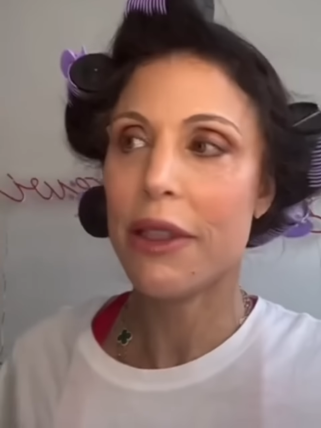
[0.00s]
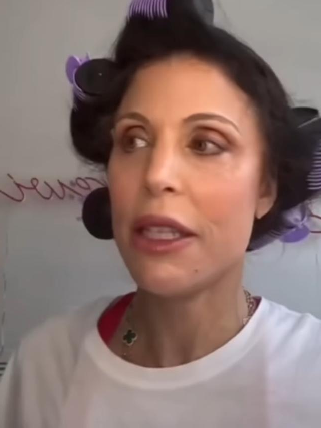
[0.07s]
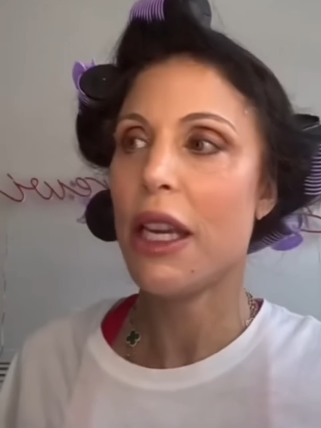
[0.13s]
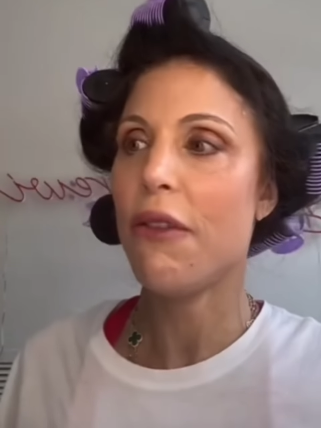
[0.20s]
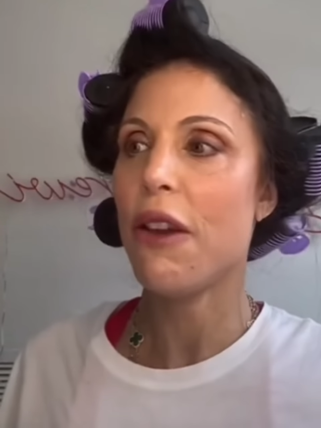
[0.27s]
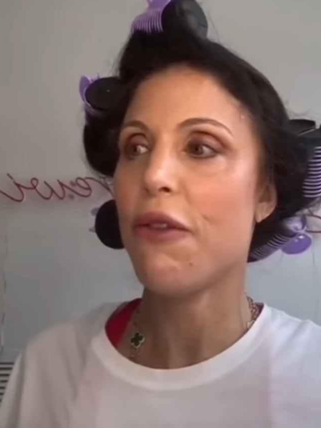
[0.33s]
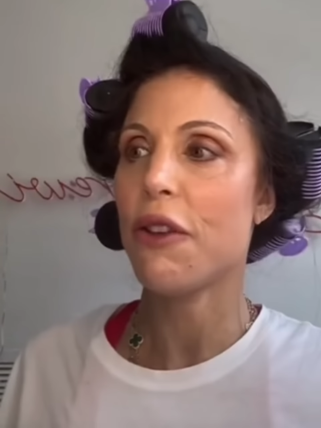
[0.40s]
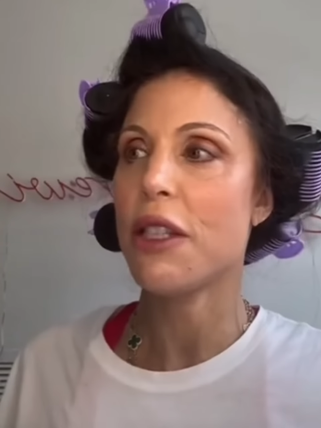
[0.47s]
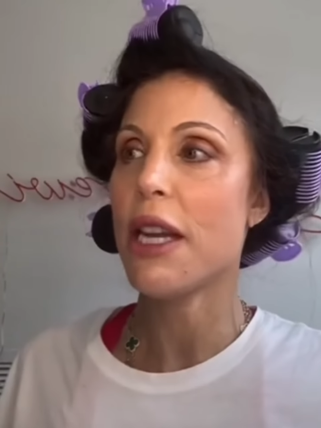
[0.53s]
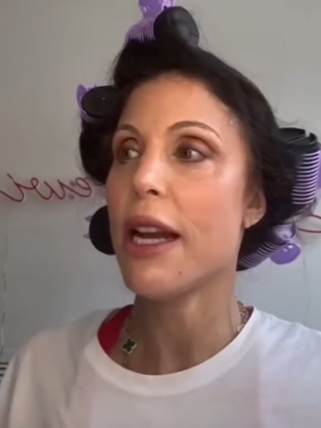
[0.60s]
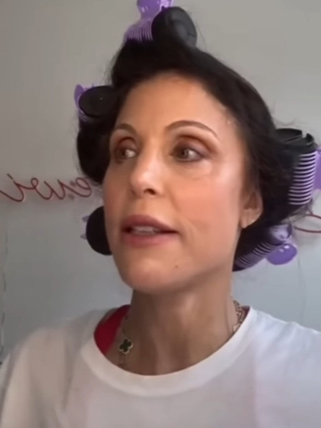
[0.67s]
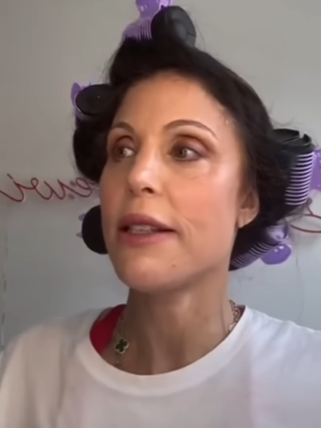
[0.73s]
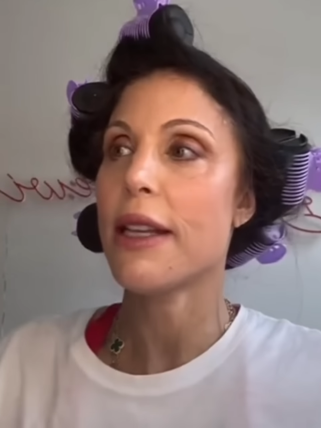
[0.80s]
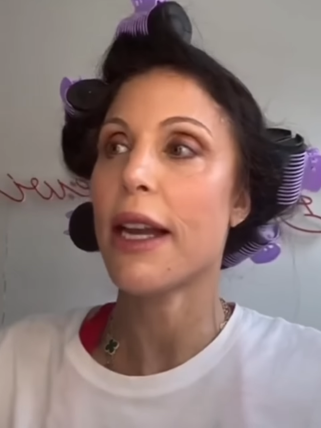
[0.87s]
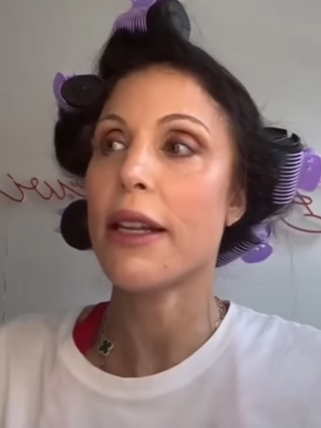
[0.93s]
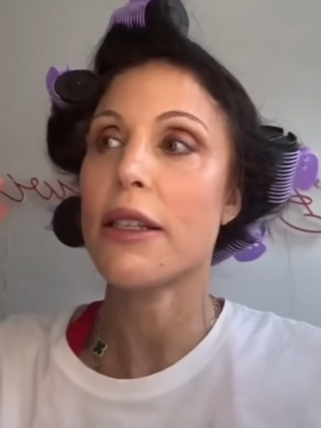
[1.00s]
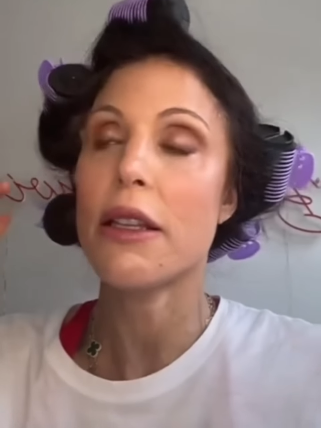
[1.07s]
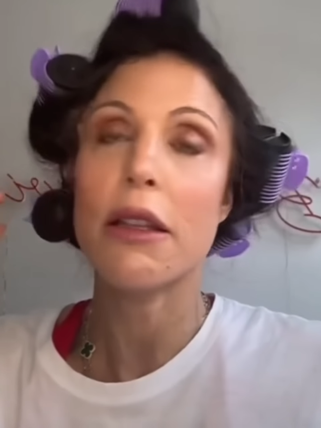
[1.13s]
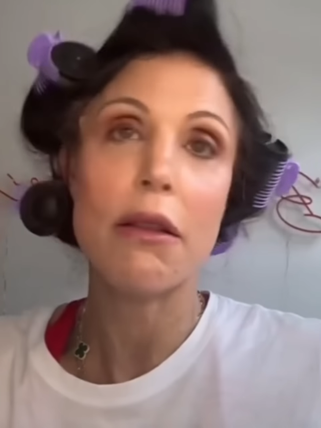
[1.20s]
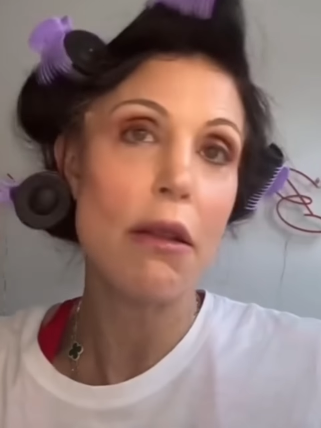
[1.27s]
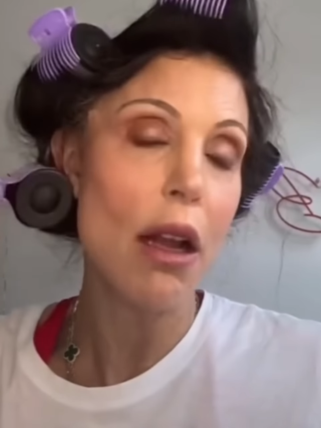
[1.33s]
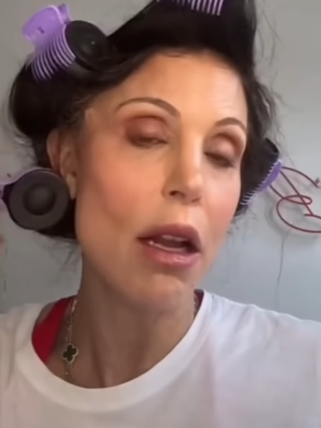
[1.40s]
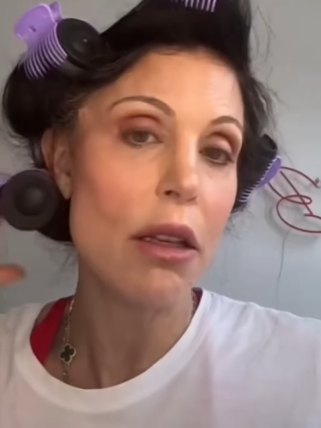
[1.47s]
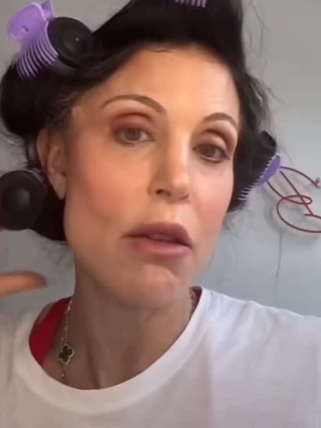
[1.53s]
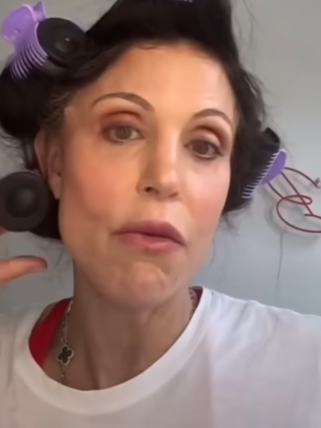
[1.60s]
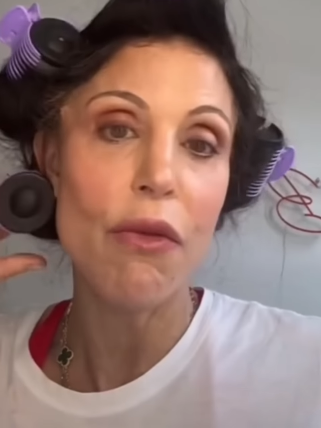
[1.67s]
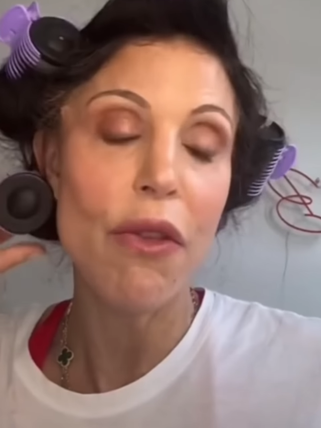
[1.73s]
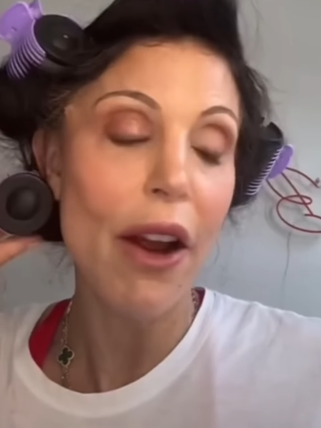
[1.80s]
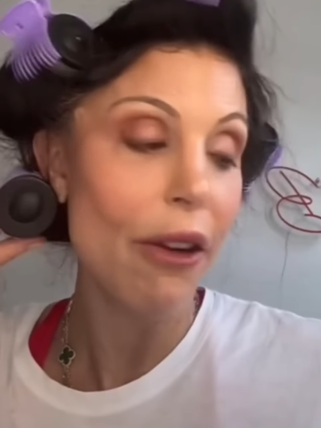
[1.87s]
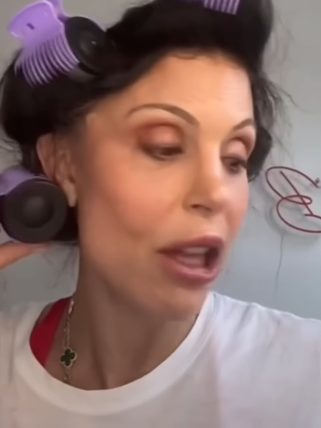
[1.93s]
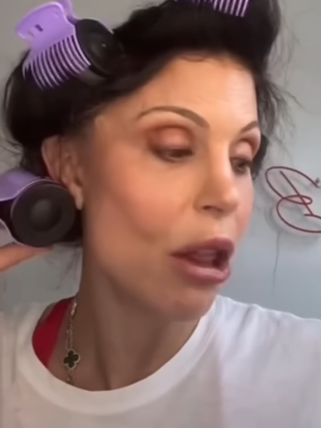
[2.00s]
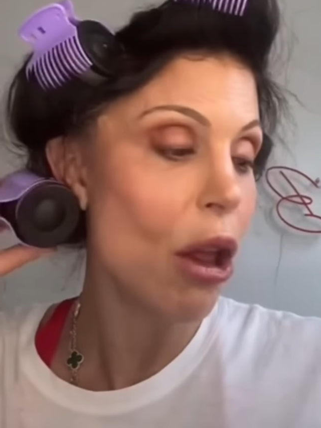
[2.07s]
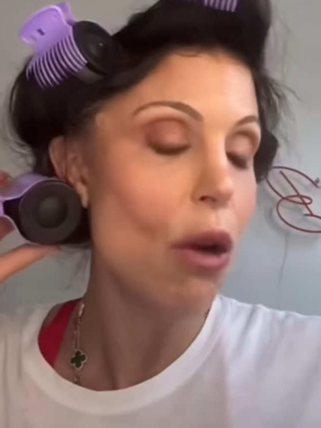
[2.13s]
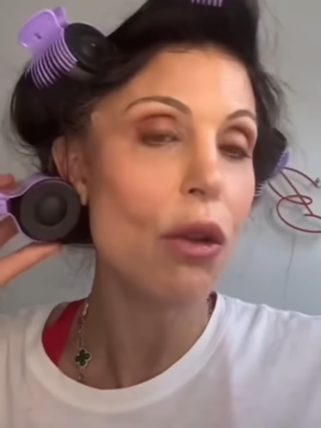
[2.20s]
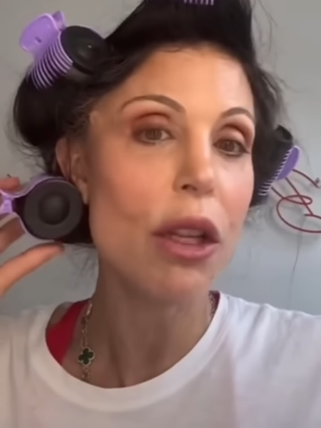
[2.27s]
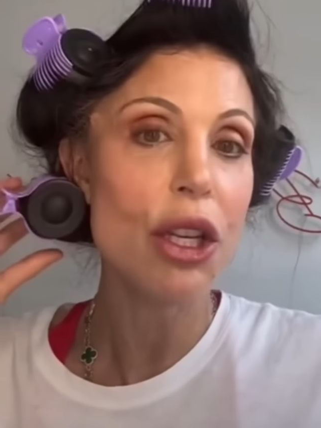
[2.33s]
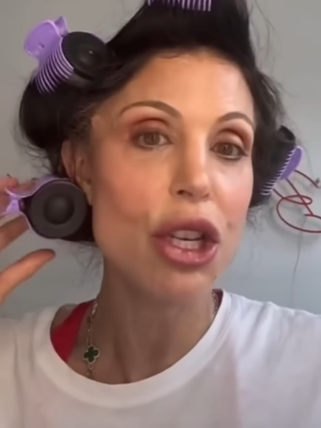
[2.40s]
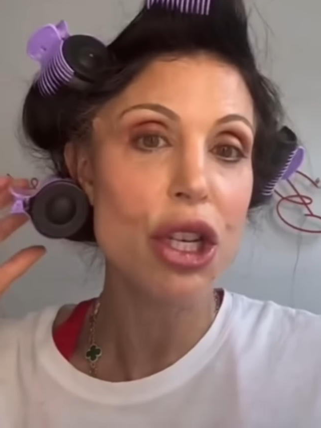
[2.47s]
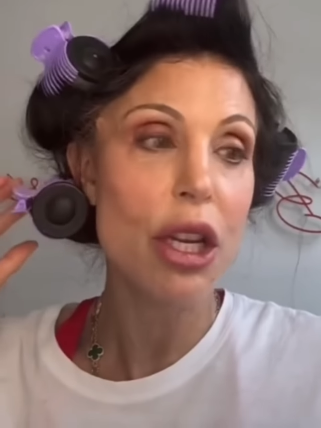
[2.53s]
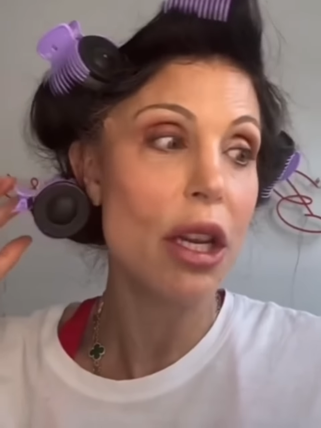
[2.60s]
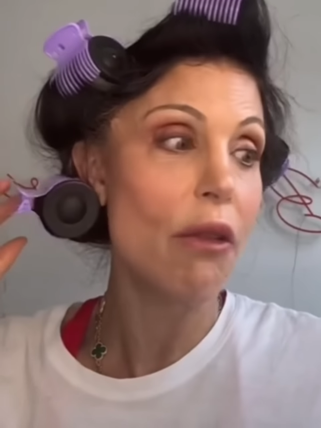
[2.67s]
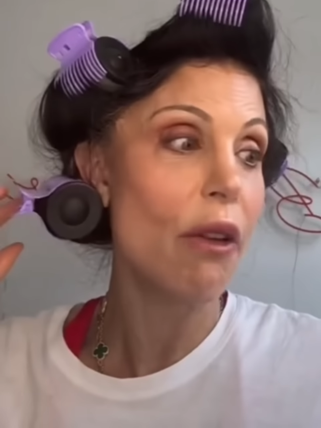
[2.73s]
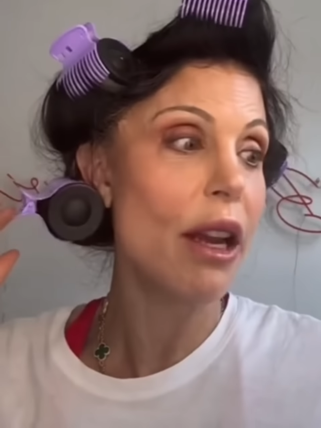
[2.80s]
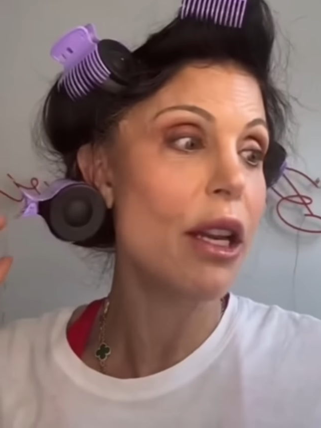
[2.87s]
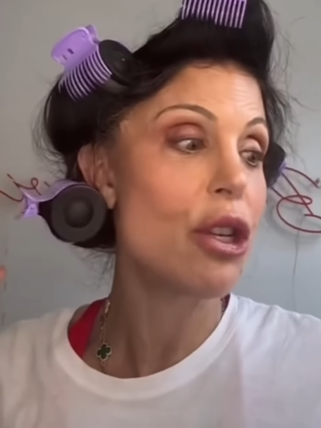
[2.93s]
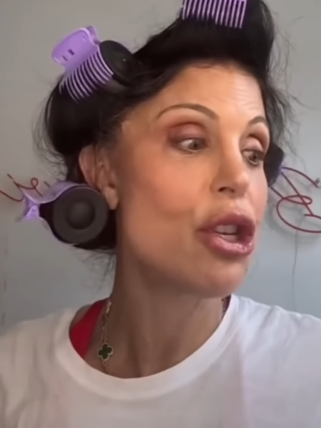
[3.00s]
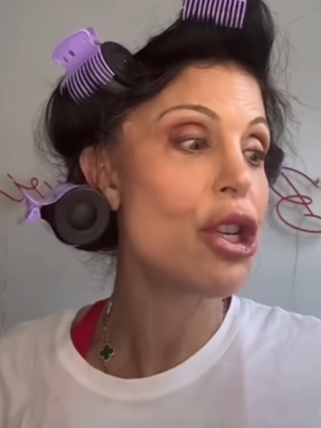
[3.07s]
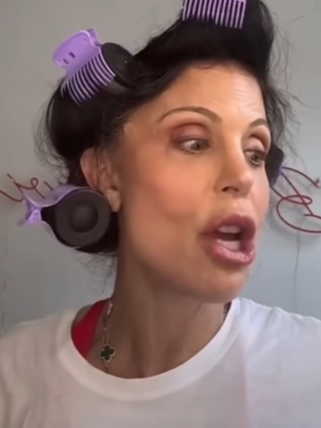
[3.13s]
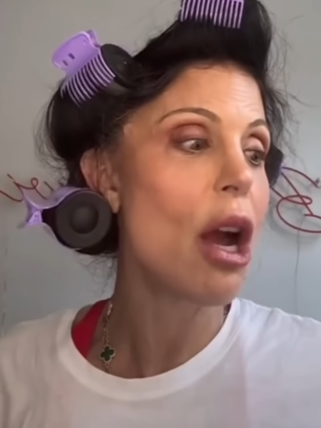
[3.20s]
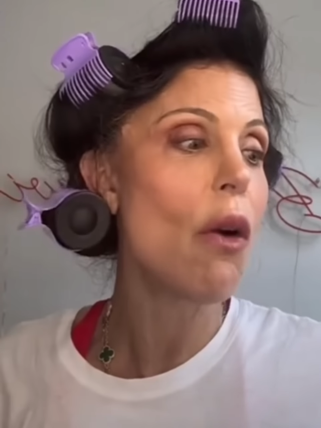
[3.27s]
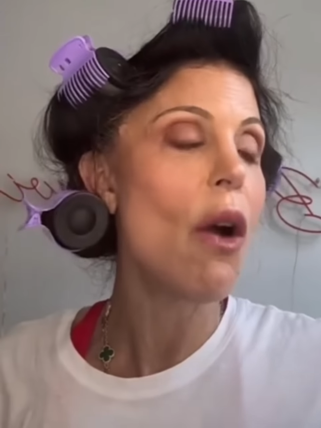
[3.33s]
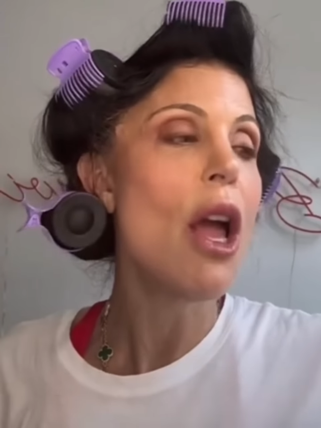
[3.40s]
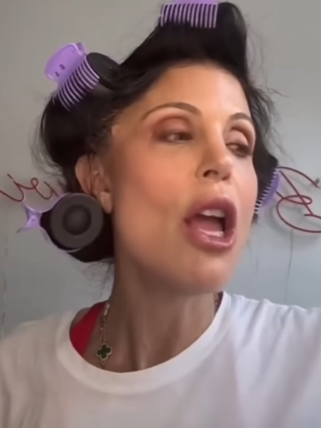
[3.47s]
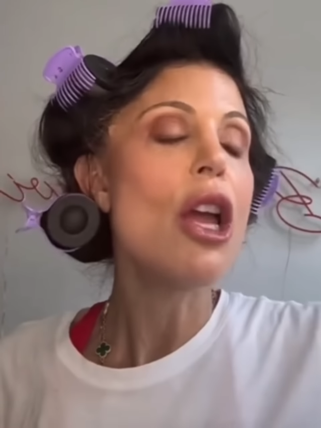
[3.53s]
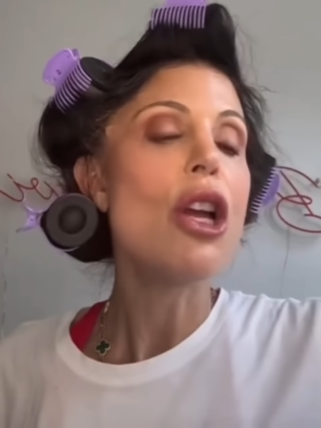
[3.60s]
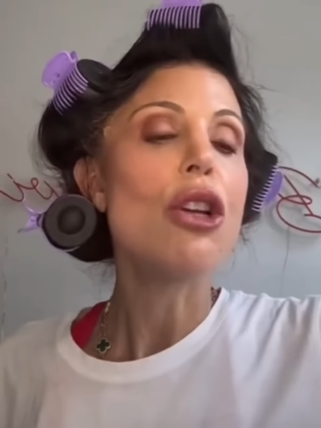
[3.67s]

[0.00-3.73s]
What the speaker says: TV for 10 seconds on a very lowly, shitty rated show.